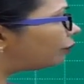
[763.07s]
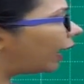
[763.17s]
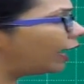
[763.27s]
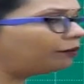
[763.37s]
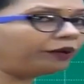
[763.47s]
the
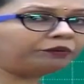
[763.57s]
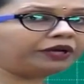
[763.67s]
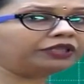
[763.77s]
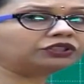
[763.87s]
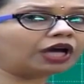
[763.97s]
bile
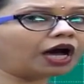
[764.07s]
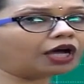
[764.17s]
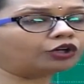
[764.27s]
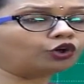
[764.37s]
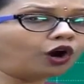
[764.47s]
pigments
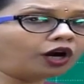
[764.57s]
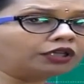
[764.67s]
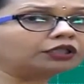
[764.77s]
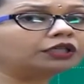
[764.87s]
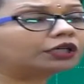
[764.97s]
are
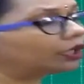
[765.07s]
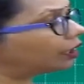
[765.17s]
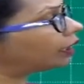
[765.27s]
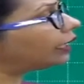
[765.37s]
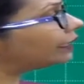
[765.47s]
not
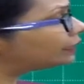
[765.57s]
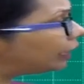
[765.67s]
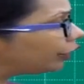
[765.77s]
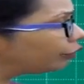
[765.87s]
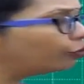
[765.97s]

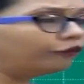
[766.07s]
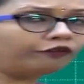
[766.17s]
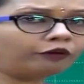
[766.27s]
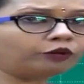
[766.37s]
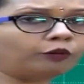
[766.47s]
easily
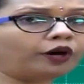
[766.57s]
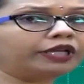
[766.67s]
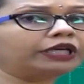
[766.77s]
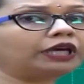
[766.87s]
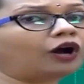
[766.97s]
removed from the
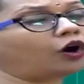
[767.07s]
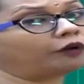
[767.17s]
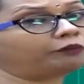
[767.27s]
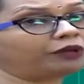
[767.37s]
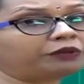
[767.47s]
body,
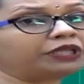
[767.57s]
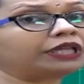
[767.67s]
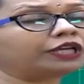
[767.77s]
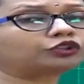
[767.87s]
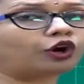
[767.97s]
or maybe
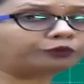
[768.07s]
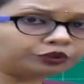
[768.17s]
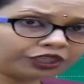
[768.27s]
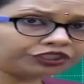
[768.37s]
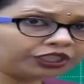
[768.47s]
there is
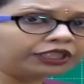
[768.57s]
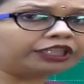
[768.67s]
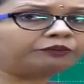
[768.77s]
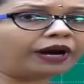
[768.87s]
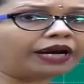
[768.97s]
obstruction
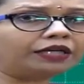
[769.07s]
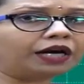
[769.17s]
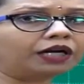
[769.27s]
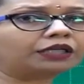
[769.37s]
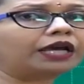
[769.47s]
in the bile
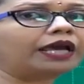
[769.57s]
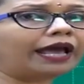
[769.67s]
duct